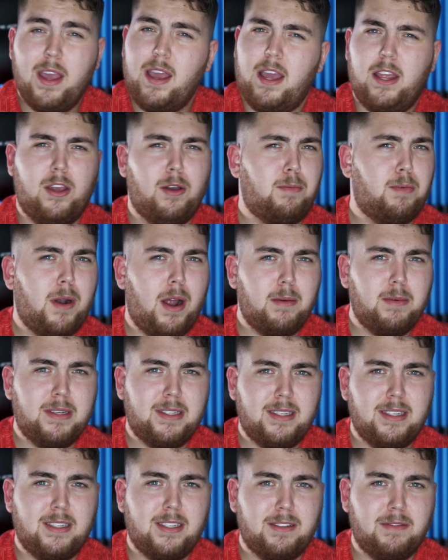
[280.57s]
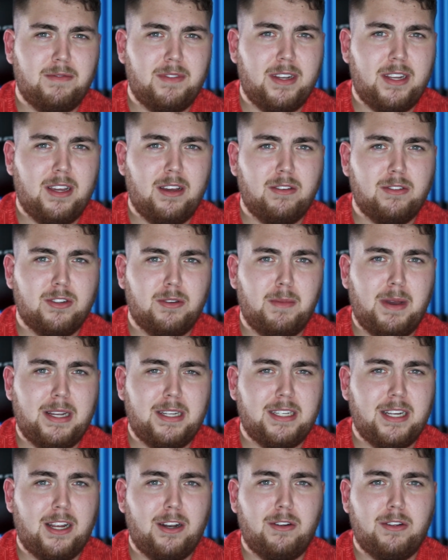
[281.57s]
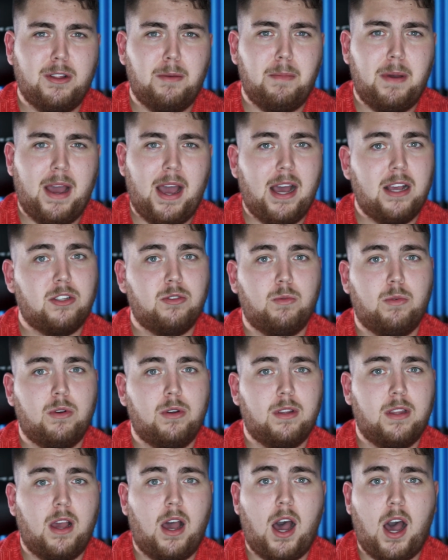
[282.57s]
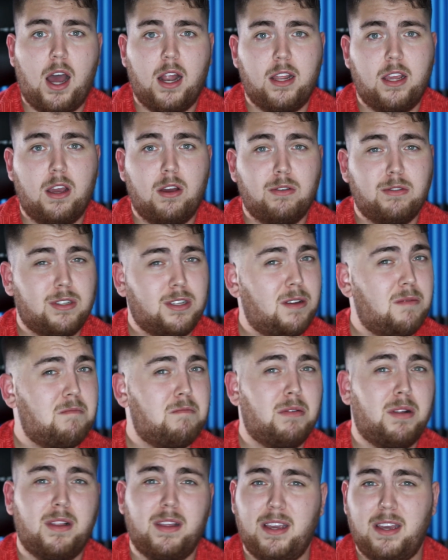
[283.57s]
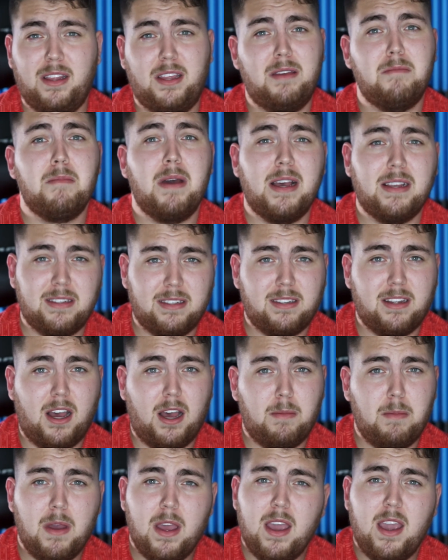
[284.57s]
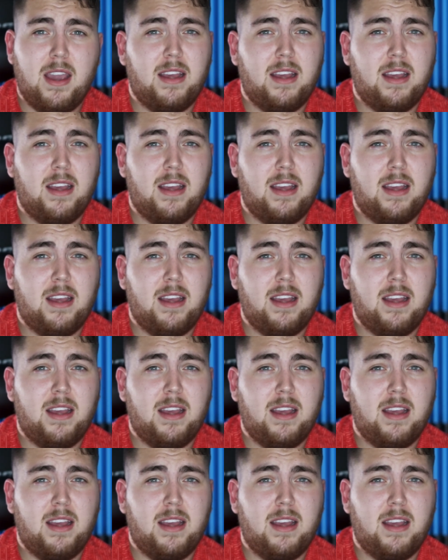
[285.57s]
and you'll probably see some videos on my channel in the past where the audio is completely messed up,